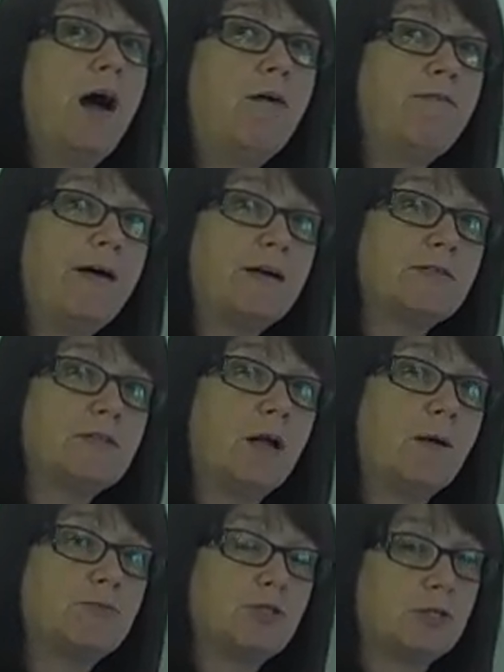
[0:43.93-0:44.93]
how fast an
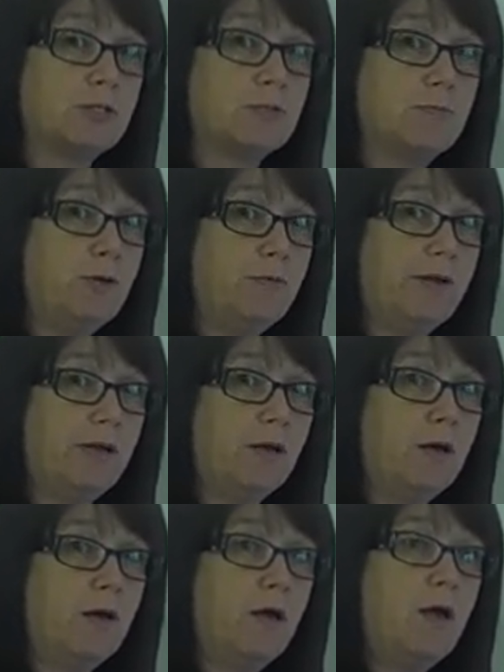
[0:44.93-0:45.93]
object is moving,